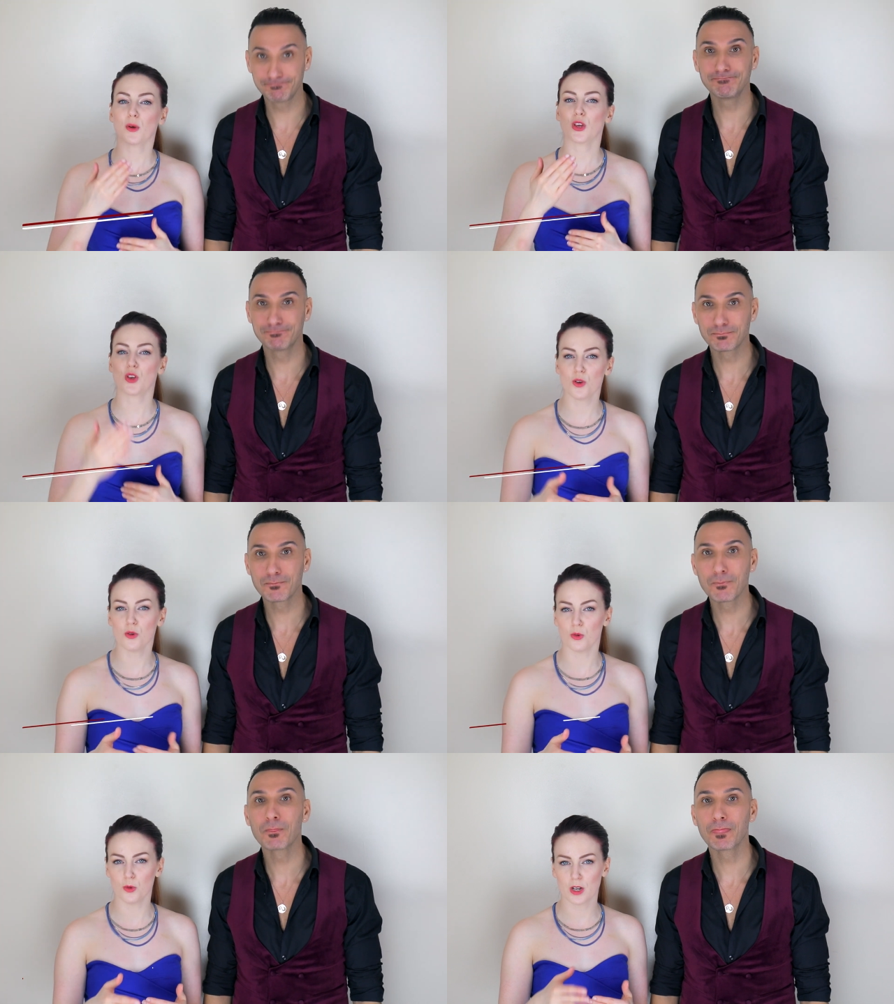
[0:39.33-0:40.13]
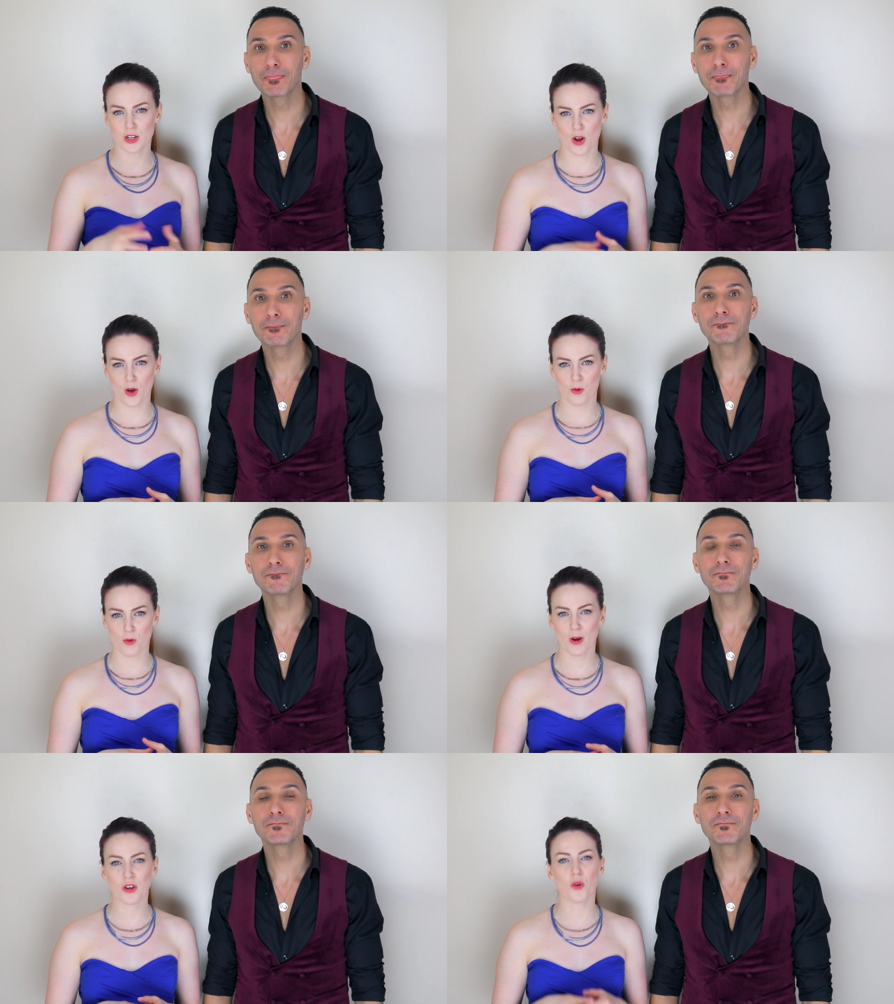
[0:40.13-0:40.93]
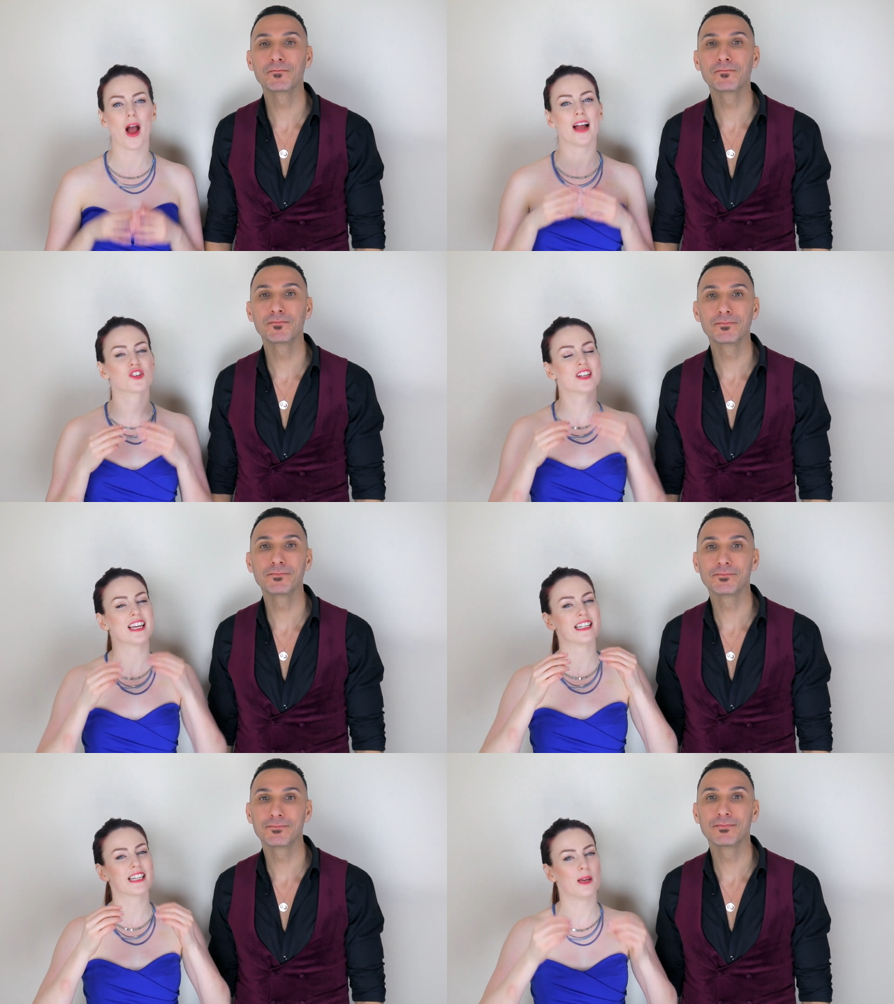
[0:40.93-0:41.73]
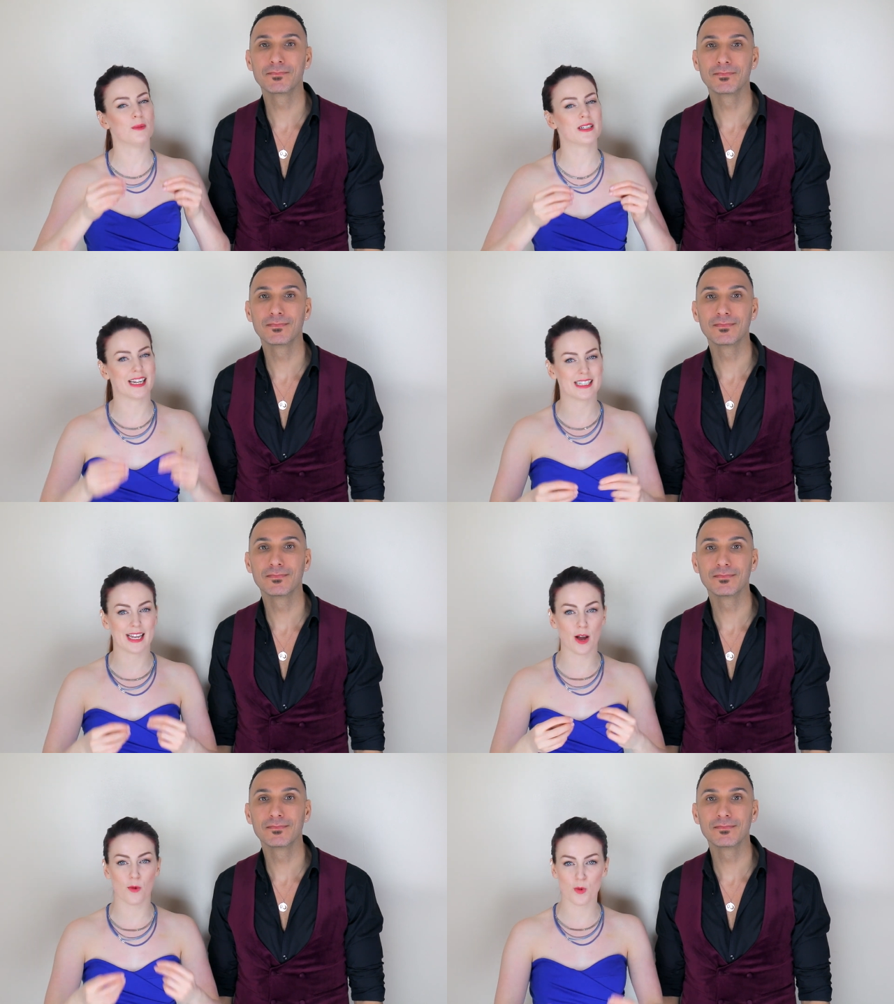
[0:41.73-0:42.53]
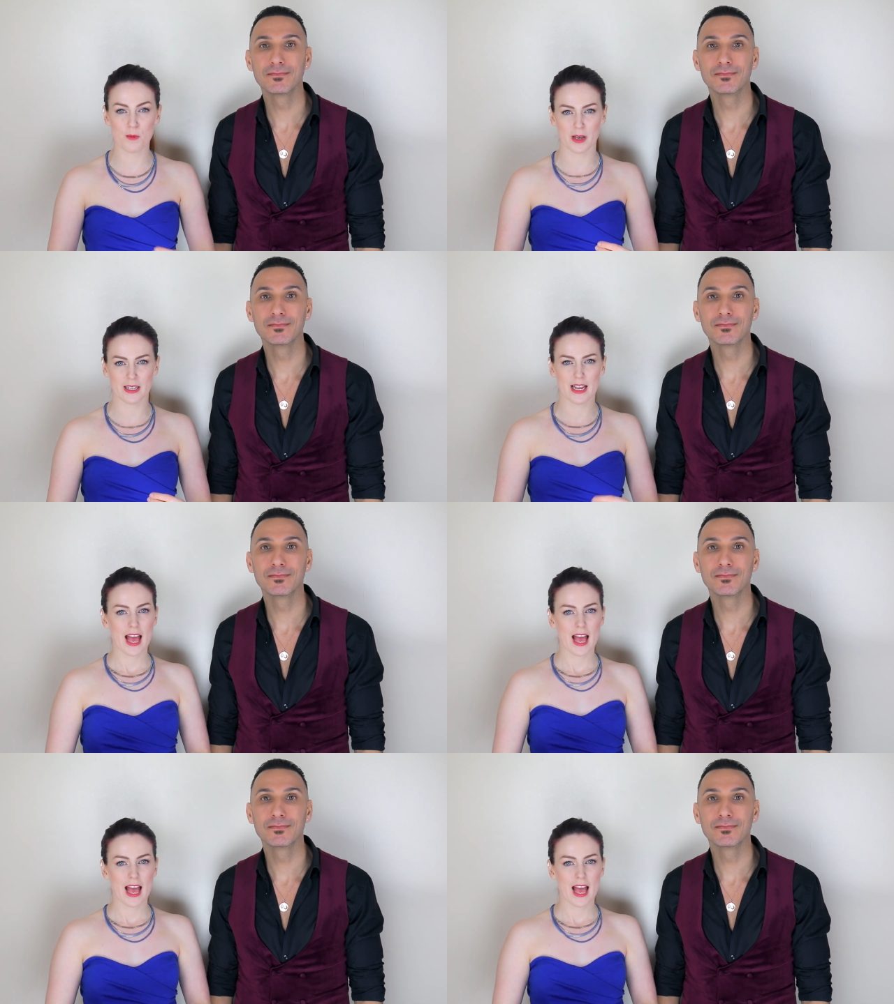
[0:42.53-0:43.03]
Speaker 1: mm-hmm. you can know when you're actually intimidating a woman